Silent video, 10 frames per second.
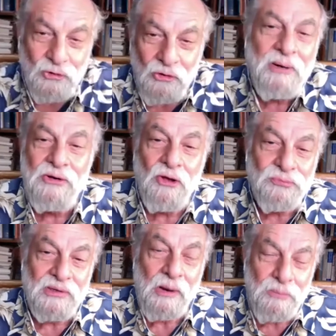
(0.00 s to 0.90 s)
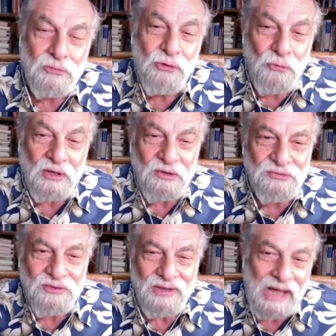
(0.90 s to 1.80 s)
everybody knows what number two
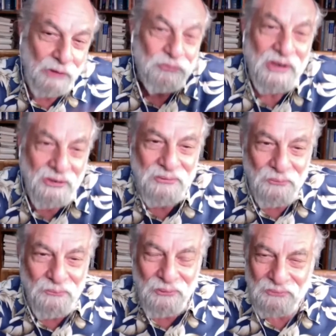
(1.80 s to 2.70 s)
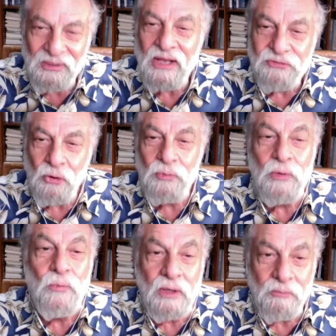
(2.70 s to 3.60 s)
is out there in the world. So we
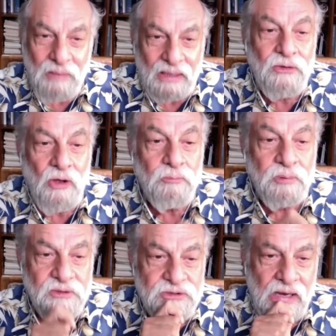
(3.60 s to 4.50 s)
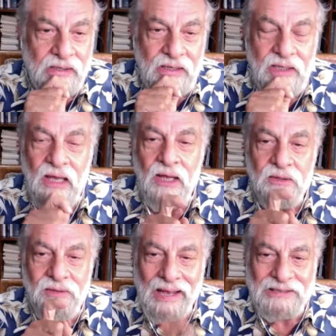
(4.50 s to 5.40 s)
will make a note, please, Jackie,
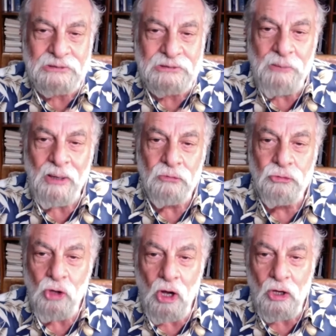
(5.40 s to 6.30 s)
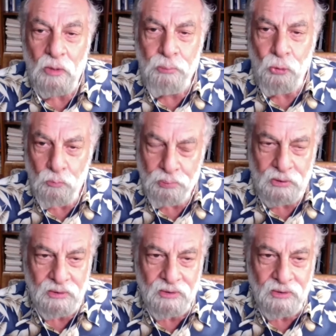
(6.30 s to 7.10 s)
to ask me about dog poop.